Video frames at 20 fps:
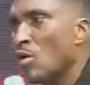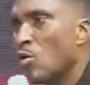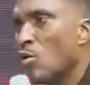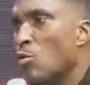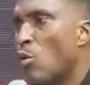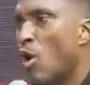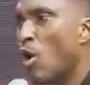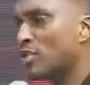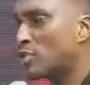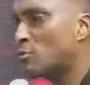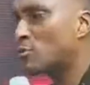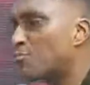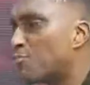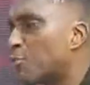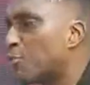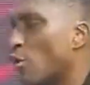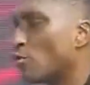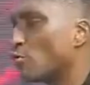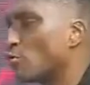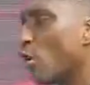What
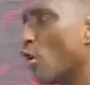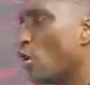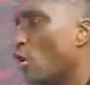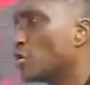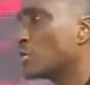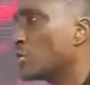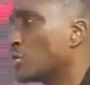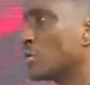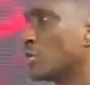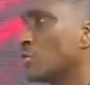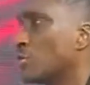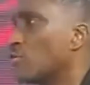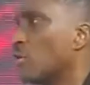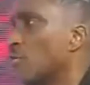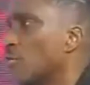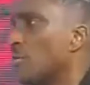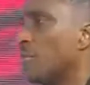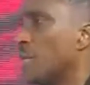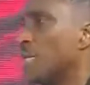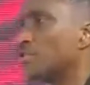product
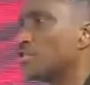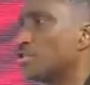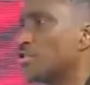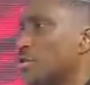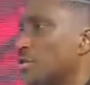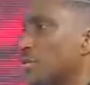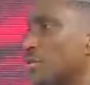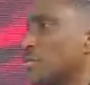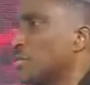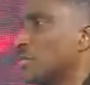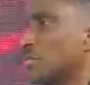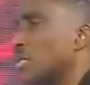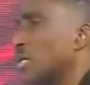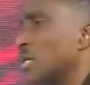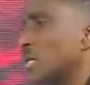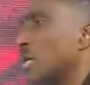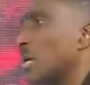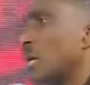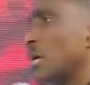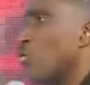will be mentioned?
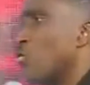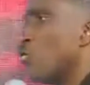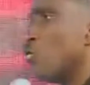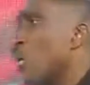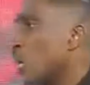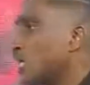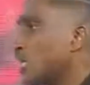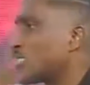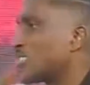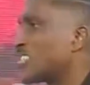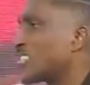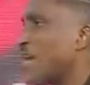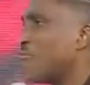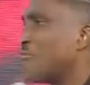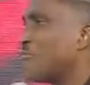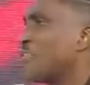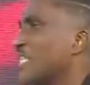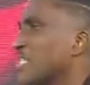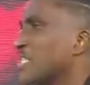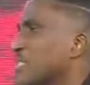What
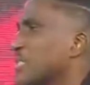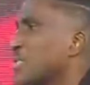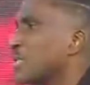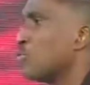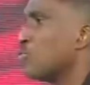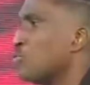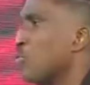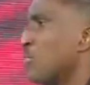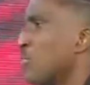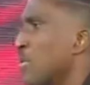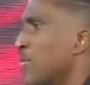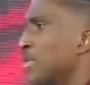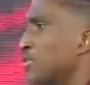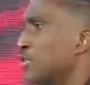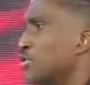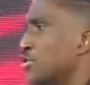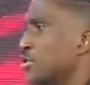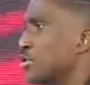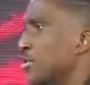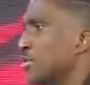service will be
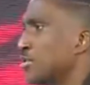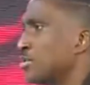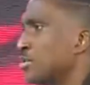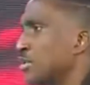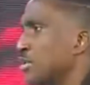mentioned?